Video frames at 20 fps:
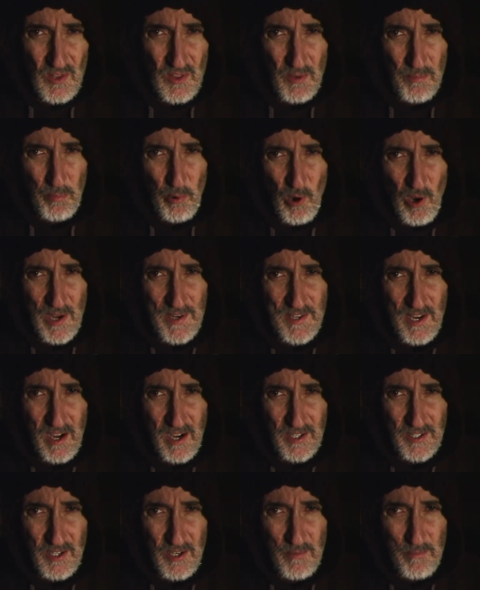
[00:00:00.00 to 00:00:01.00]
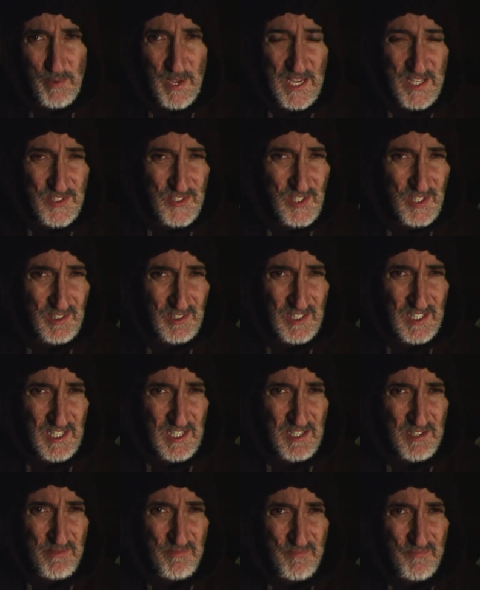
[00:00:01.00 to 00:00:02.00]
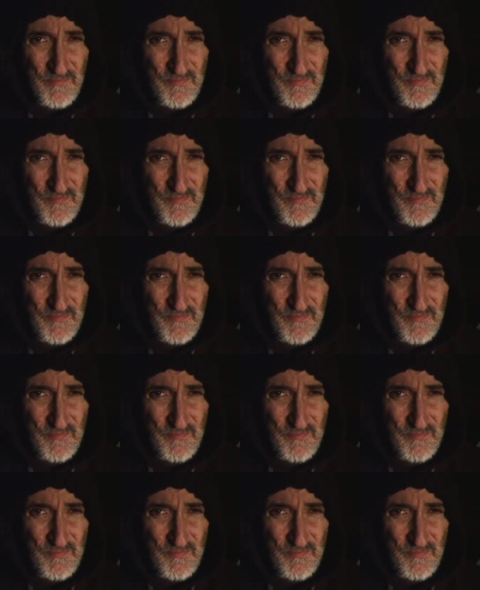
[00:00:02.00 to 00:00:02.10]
the pond hugger, basically,